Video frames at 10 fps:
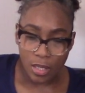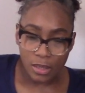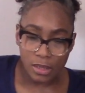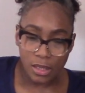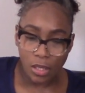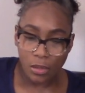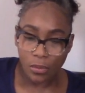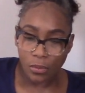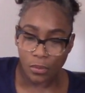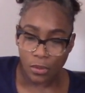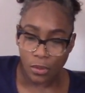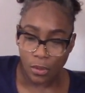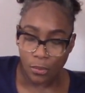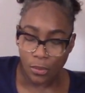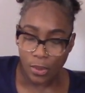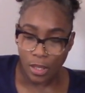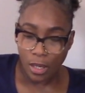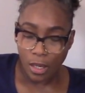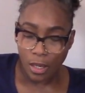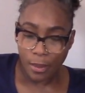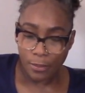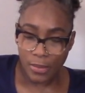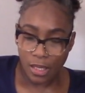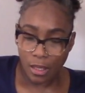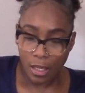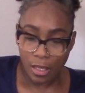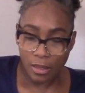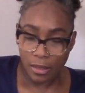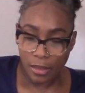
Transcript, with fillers: So um, the other